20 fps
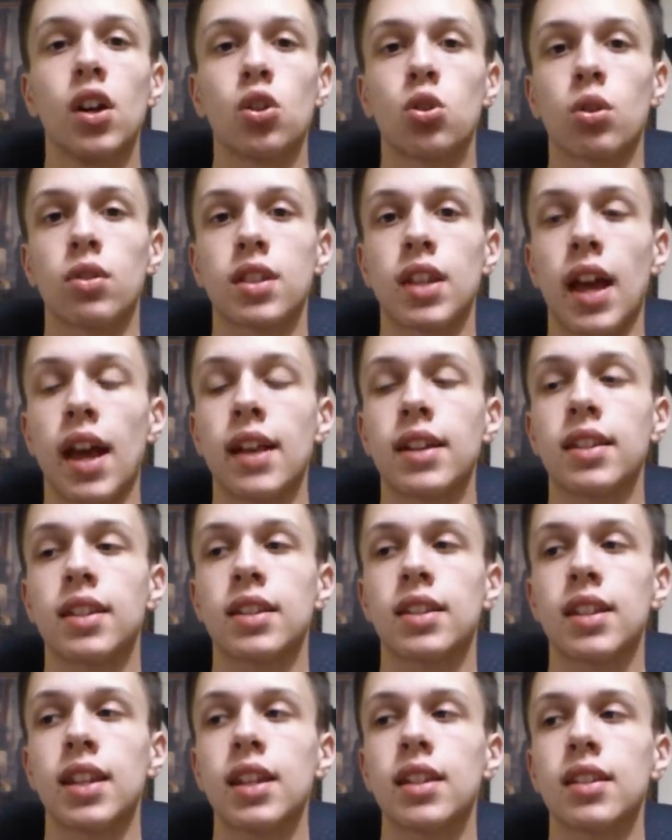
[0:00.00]
Towards the end of the
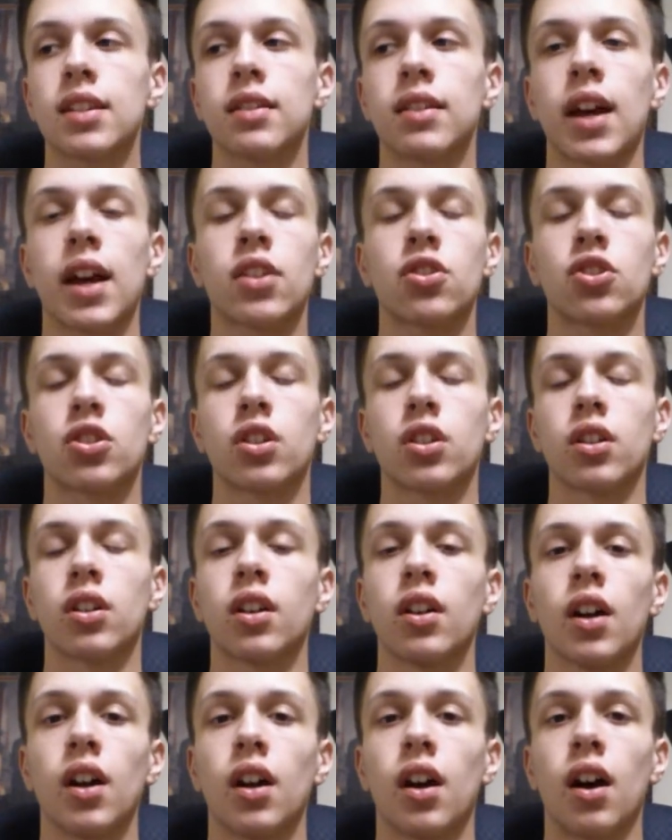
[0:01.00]
season last year,